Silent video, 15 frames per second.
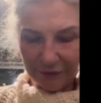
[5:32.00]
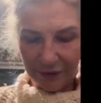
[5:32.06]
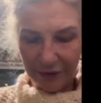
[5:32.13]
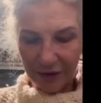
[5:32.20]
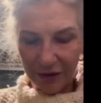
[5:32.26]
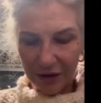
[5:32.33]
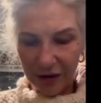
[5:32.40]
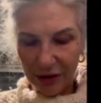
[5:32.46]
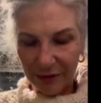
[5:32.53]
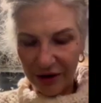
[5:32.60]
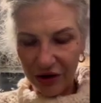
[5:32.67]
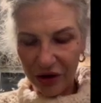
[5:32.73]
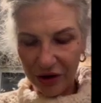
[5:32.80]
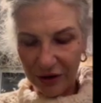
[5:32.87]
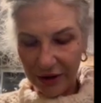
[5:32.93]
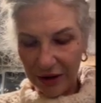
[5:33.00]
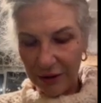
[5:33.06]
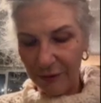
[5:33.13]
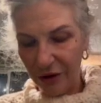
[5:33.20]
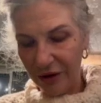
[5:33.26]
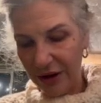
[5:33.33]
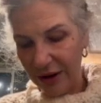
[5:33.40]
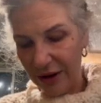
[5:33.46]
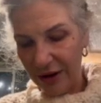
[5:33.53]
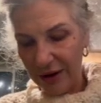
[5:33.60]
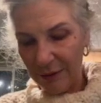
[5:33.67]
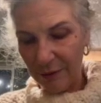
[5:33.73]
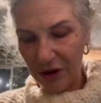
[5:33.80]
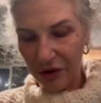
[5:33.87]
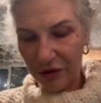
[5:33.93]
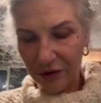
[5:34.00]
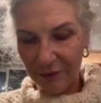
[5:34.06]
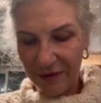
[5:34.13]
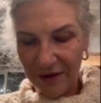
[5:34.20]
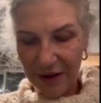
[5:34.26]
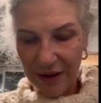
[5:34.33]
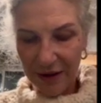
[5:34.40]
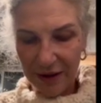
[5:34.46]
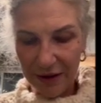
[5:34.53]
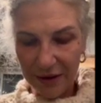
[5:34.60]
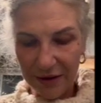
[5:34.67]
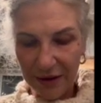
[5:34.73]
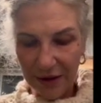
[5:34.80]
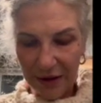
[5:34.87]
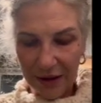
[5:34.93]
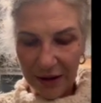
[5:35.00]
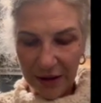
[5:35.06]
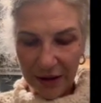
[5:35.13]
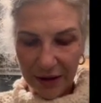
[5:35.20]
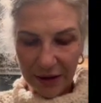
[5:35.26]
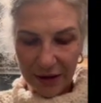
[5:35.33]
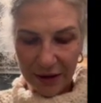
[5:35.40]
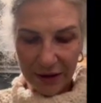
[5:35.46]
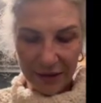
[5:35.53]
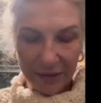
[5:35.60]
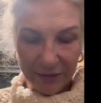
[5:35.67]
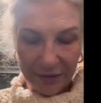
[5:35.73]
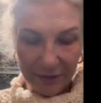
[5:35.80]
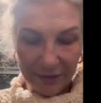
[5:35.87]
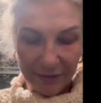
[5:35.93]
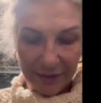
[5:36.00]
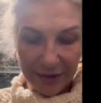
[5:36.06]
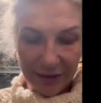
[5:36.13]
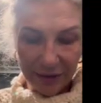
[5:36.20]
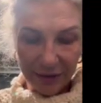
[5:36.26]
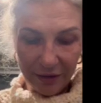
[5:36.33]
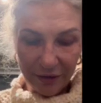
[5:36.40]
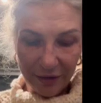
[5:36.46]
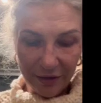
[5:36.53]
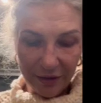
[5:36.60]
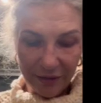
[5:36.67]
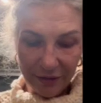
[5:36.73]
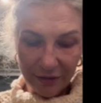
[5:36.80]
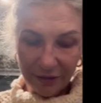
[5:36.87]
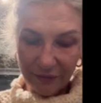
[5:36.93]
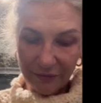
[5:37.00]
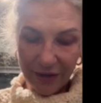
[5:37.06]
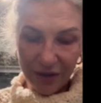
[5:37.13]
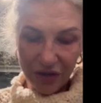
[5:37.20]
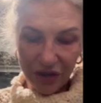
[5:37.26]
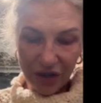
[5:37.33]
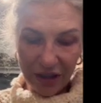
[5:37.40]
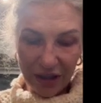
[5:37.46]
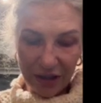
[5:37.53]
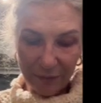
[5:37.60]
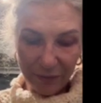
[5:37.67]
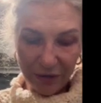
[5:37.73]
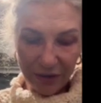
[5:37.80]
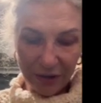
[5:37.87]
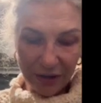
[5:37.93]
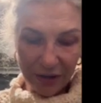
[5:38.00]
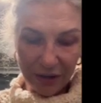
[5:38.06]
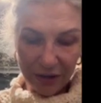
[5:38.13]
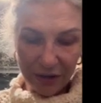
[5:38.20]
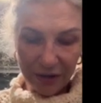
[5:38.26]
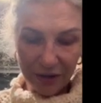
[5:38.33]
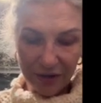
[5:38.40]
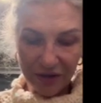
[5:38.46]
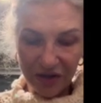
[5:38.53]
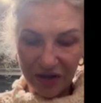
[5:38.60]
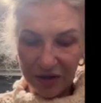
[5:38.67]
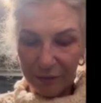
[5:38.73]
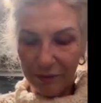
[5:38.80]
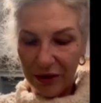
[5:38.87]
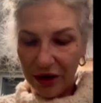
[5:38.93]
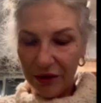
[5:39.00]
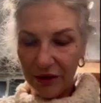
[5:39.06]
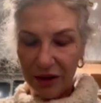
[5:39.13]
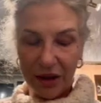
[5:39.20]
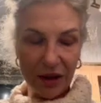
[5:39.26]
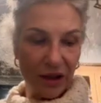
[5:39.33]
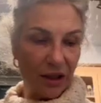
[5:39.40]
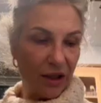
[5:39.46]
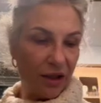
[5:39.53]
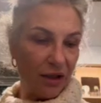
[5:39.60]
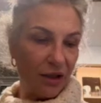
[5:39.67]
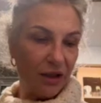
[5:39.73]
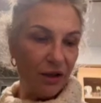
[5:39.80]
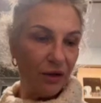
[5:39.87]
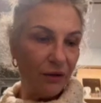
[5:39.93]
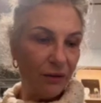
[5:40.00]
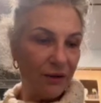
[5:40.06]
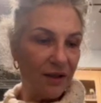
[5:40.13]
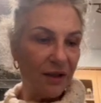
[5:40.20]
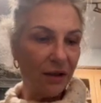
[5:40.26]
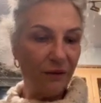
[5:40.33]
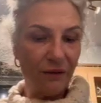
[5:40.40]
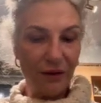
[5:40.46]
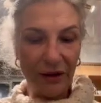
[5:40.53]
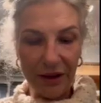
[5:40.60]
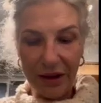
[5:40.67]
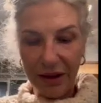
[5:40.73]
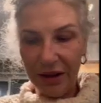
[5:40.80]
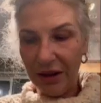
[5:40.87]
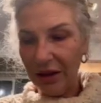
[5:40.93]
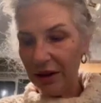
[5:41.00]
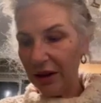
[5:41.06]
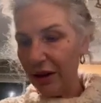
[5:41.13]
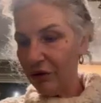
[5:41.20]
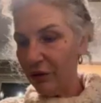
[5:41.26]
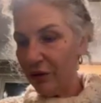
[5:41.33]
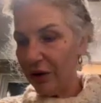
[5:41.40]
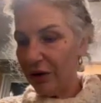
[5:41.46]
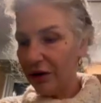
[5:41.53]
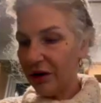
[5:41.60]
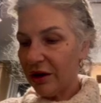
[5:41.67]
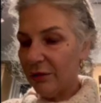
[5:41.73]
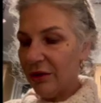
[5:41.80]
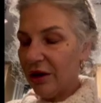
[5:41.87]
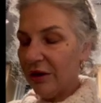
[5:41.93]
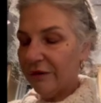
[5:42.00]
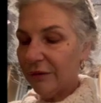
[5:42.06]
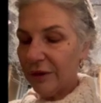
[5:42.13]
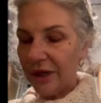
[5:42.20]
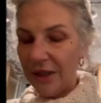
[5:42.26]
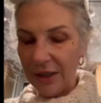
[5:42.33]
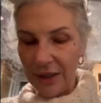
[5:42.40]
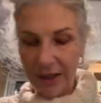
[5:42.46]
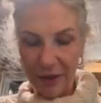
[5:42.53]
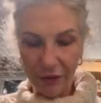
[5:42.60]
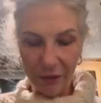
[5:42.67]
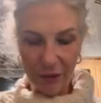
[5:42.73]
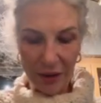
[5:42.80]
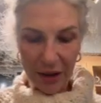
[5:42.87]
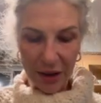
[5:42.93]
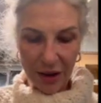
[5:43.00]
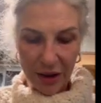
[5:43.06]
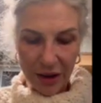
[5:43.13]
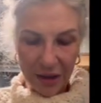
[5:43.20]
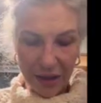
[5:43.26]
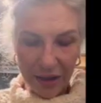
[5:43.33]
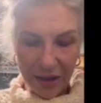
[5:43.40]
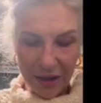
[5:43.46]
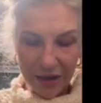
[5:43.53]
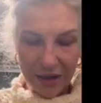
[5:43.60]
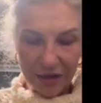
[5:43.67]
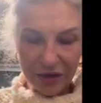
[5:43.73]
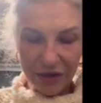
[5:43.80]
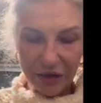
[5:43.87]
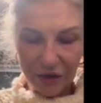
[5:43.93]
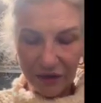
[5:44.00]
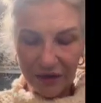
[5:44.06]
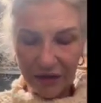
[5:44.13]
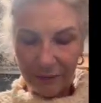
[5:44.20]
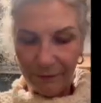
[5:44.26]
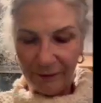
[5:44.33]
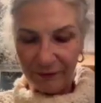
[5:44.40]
the garbage. Like, I'm looking at these mushrooms, and yeah, they're in great shape. It's just better that I, you know, instead of delaying it, I go and cook them off right now and do some